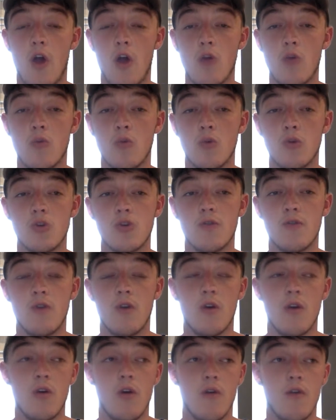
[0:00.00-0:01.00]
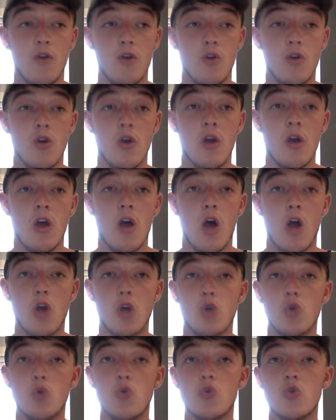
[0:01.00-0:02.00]
how much of a
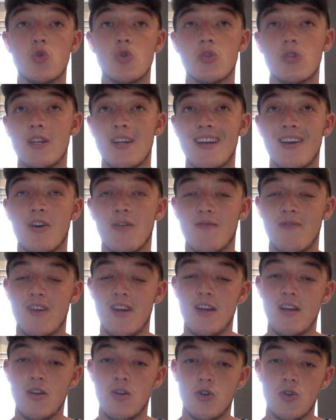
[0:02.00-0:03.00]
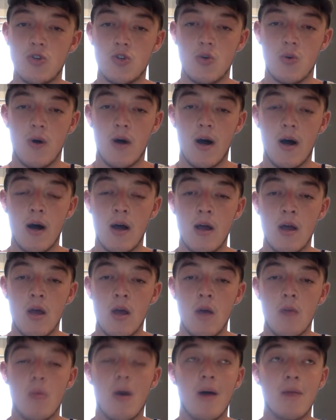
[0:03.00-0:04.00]
nuisance and inconvenience you are.
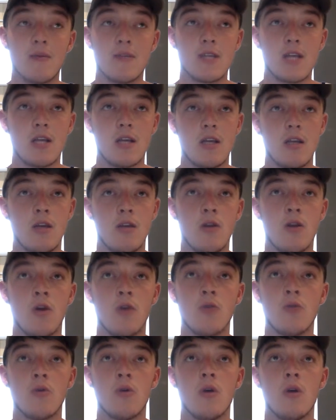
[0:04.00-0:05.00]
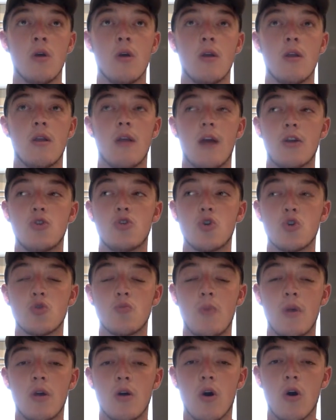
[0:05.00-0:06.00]
But I'm telling you now that just
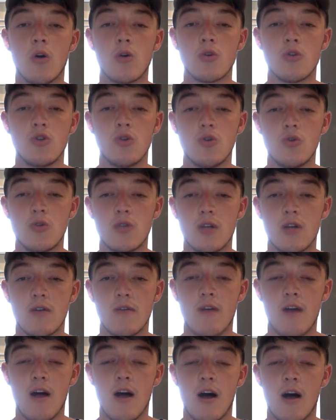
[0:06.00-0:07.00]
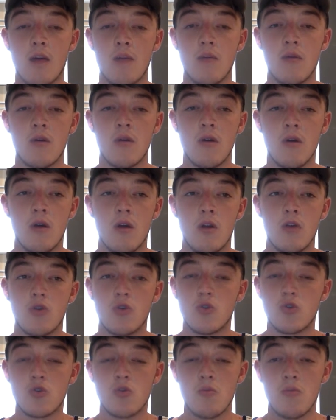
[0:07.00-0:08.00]
because you self harm
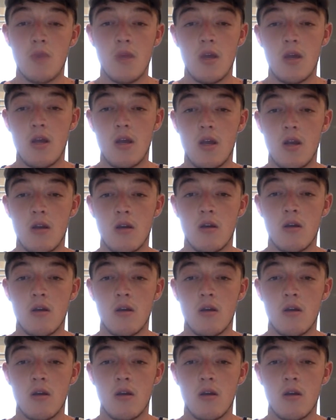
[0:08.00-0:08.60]
doesn't mean